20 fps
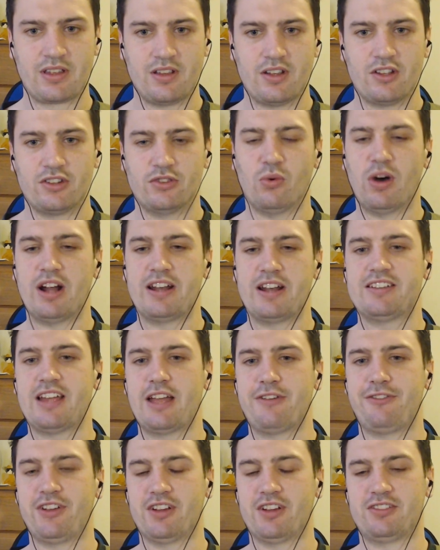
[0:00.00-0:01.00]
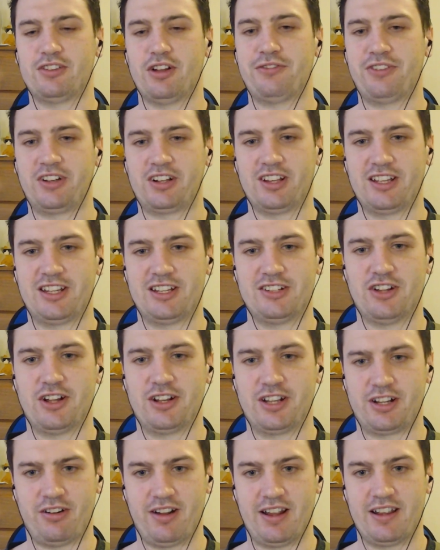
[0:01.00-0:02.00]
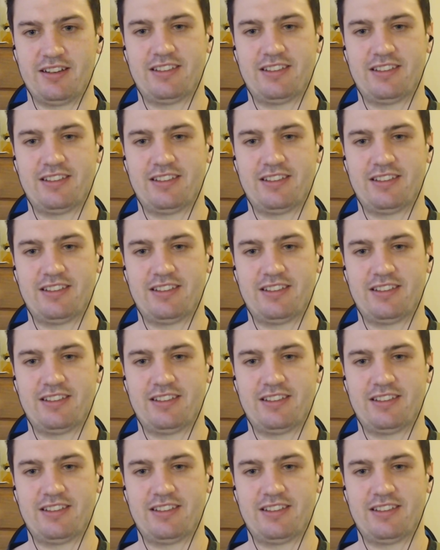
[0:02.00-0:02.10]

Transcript: So, why do you say philosophically you don't agree?